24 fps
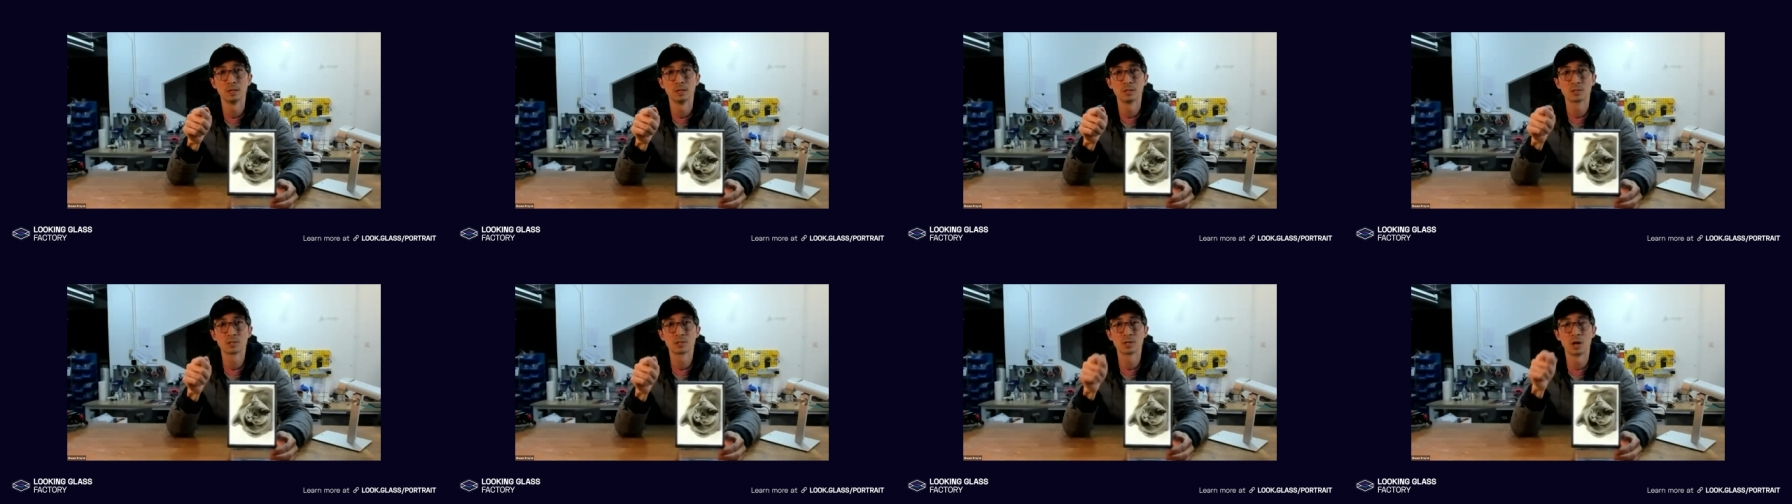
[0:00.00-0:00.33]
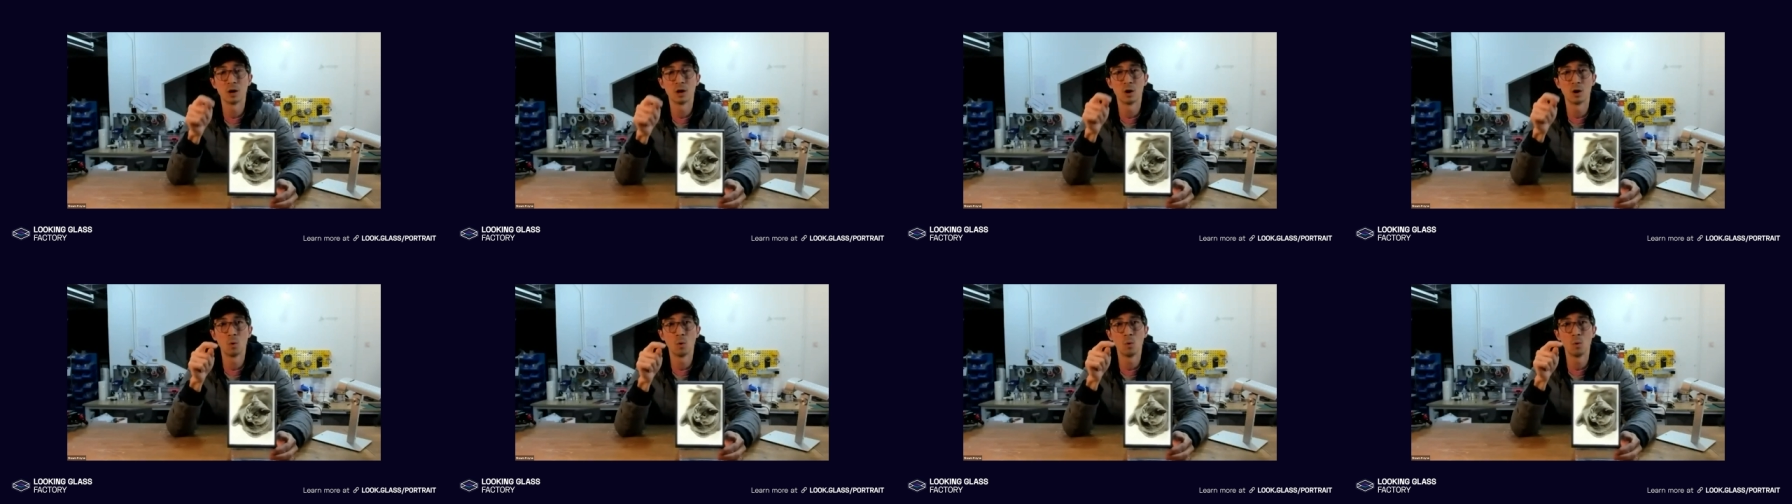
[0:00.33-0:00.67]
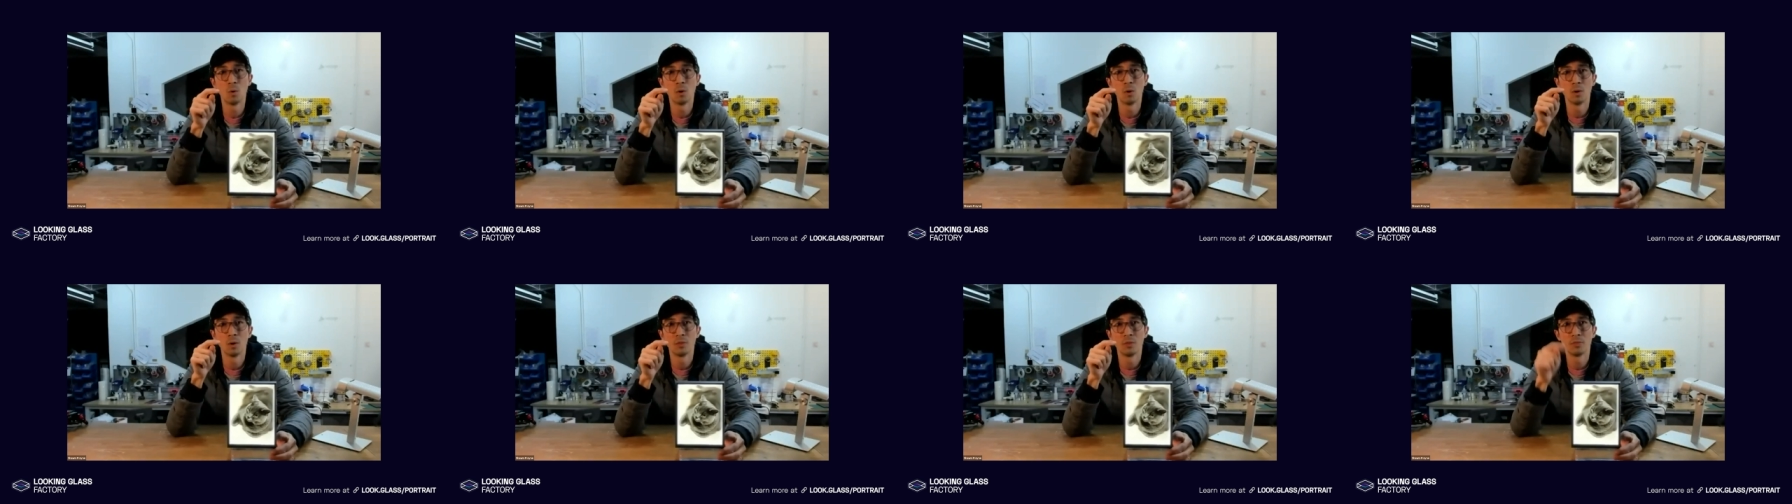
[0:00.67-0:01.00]

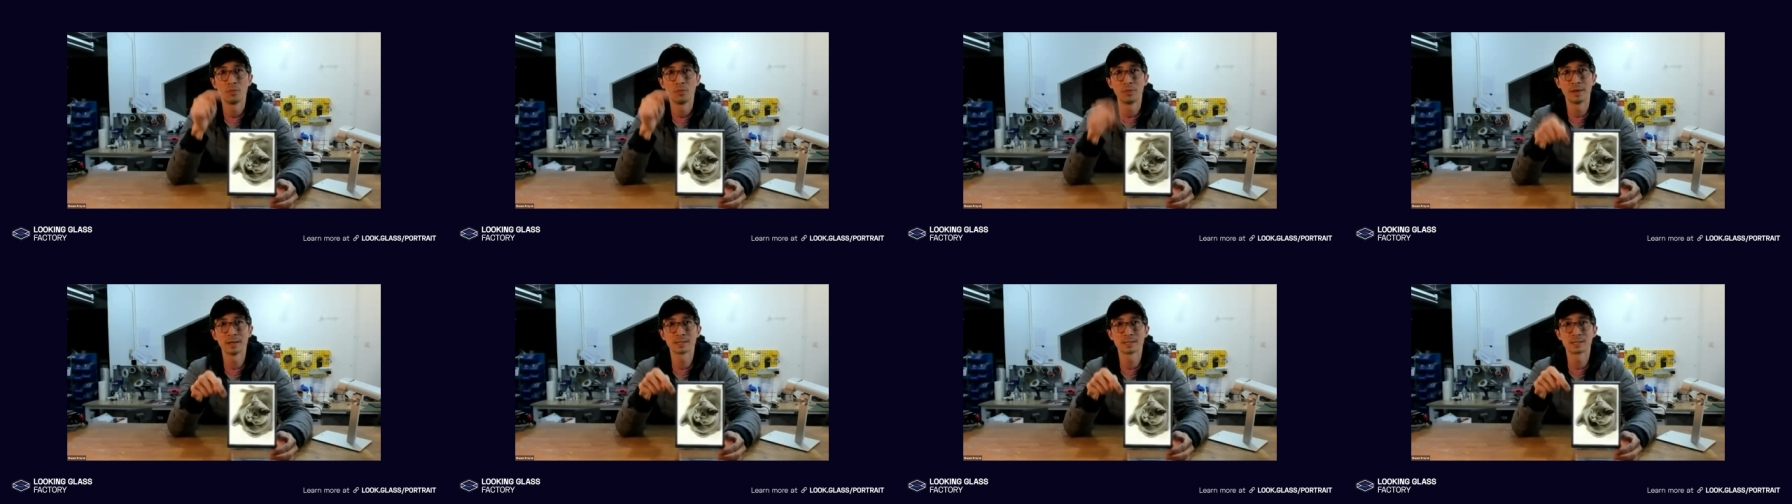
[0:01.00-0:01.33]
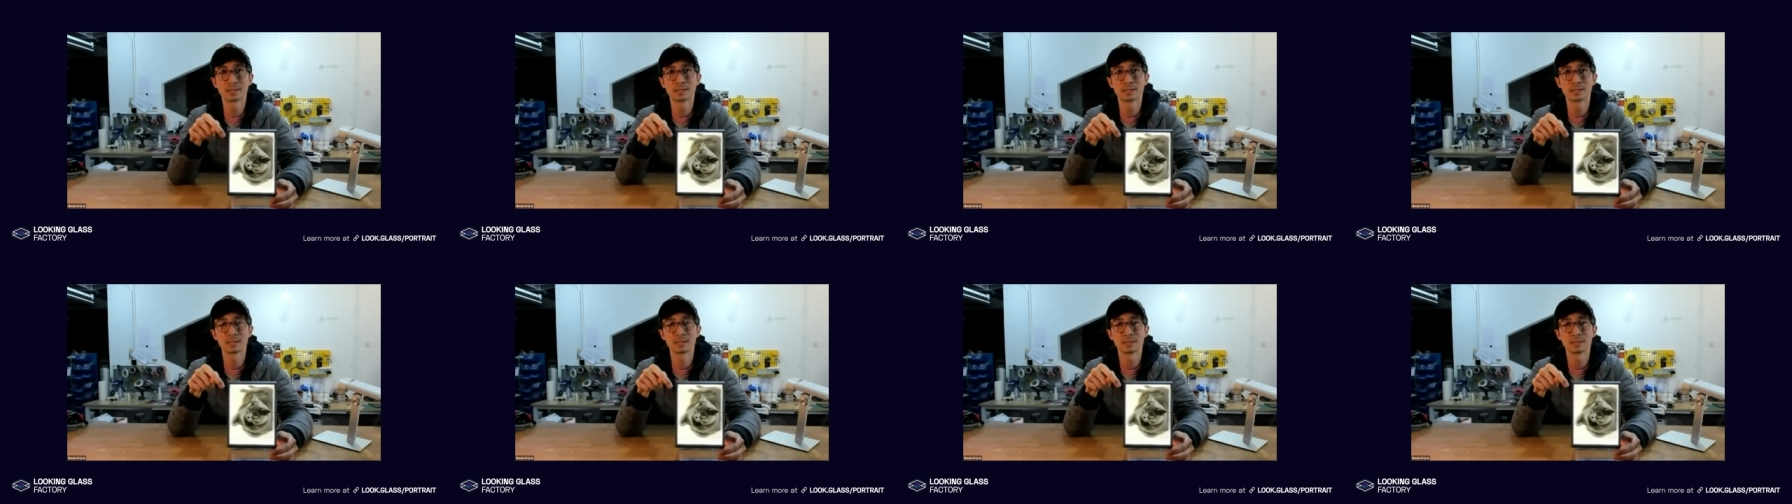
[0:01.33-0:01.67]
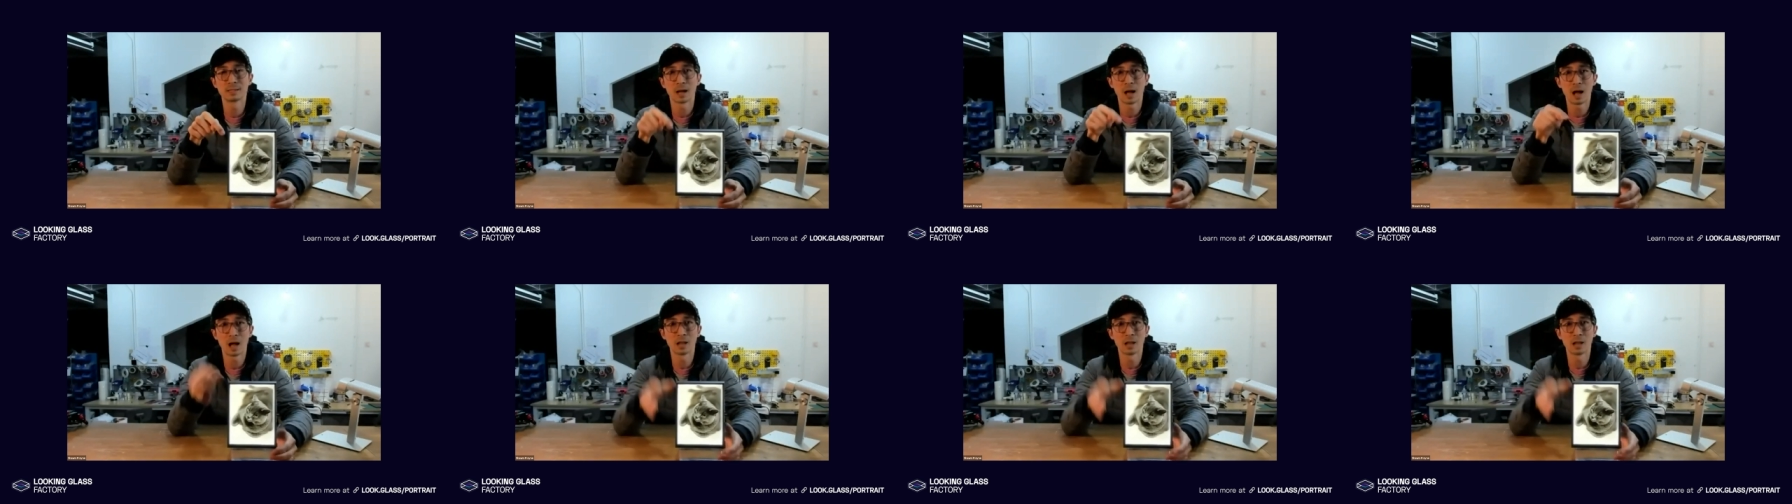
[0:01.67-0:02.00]
So this
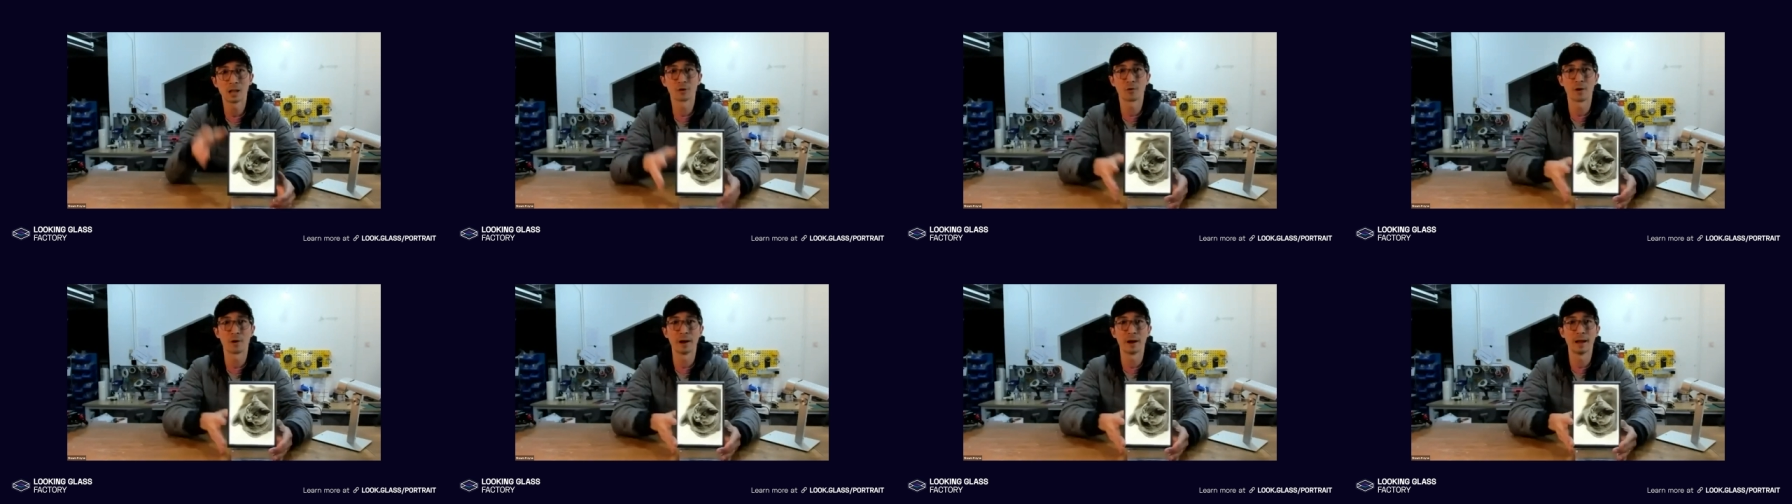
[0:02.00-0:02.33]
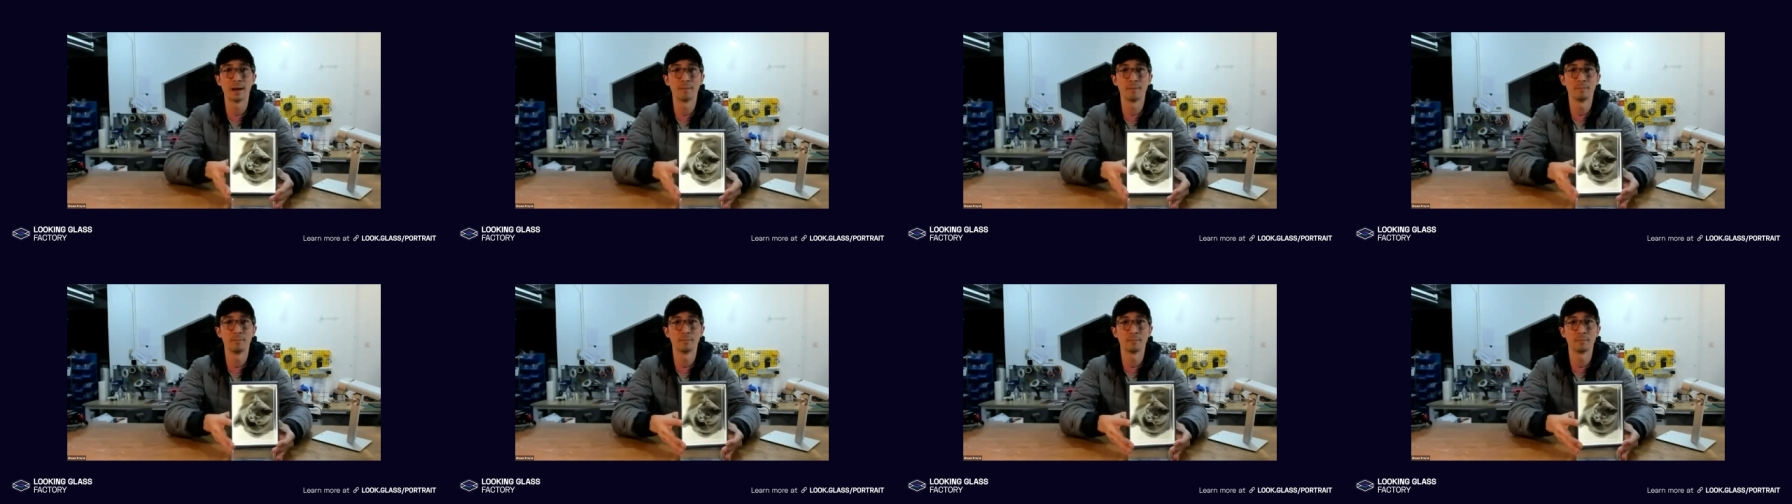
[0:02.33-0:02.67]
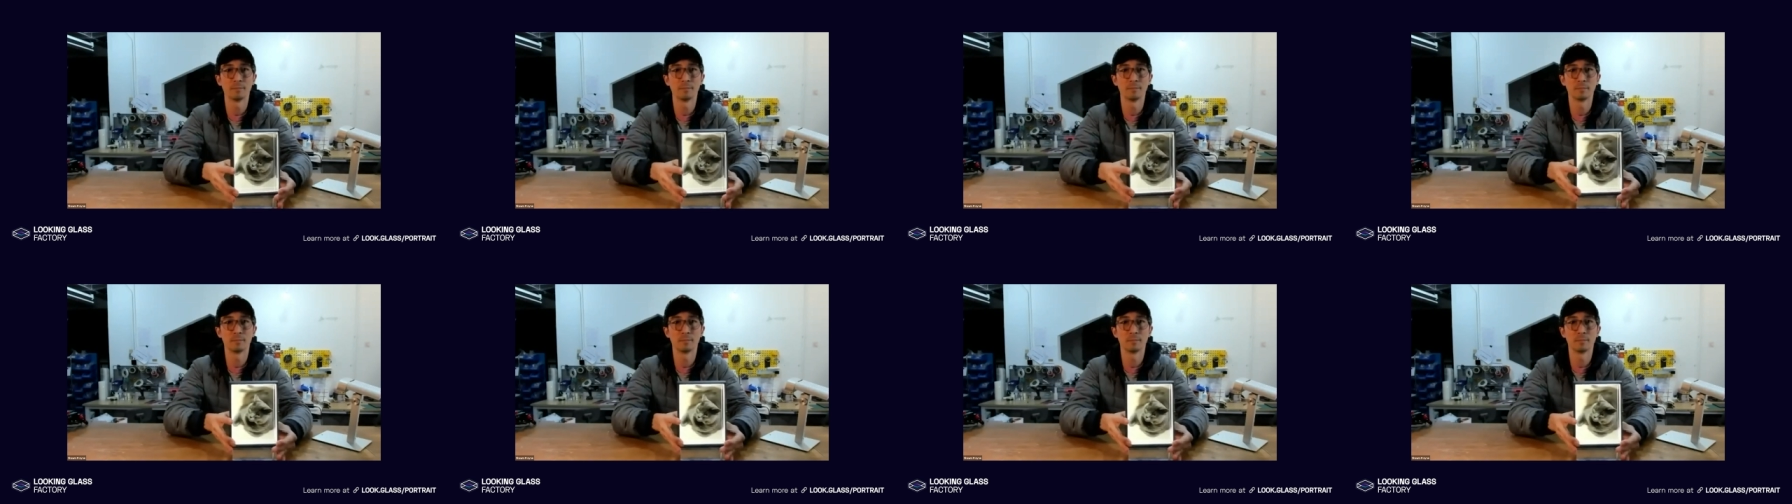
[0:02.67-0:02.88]
hologram